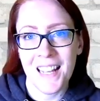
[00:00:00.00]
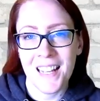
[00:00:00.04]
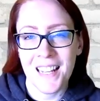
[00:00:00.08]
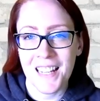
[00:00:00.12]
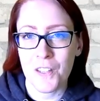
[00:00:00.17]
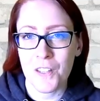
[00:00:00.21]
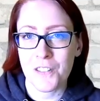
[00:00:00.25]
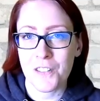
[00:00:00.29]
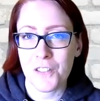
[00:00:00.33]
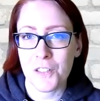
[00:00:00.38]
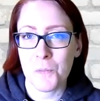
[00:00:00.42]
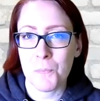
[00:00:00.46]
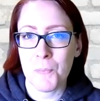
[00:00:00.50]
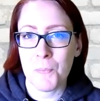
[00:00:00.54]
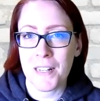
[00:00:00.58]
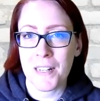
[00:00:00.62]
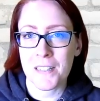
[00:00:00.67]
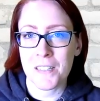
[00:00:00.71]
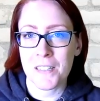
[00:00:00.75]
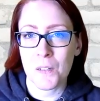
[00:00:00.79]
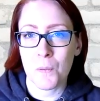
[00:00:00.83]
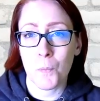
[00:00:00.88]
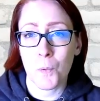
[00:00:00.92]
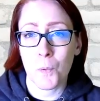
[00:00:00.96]
that just
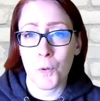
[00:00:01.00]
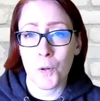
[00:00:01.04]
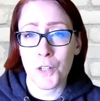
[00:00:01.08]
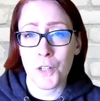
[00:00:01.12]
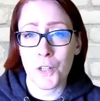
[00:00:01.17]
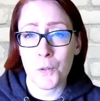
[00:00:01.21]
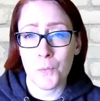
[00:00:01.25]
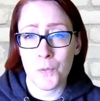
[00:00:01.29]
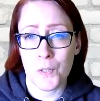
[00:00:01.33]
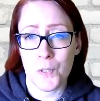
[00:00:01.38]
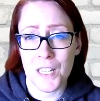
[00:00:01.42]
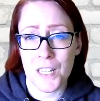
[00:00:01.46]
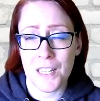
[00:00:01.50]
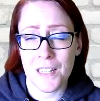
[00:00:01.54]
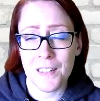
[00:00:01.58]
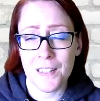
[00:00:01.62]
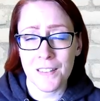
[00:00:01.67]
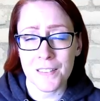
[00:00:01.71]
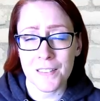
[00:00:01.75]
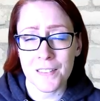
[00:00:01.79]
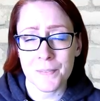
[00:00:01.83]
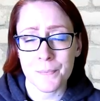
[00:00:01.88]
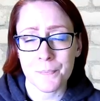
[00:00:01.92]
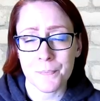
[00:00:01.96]
makes it more
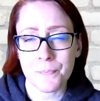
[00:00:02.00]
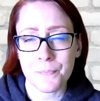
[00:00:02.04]
unique.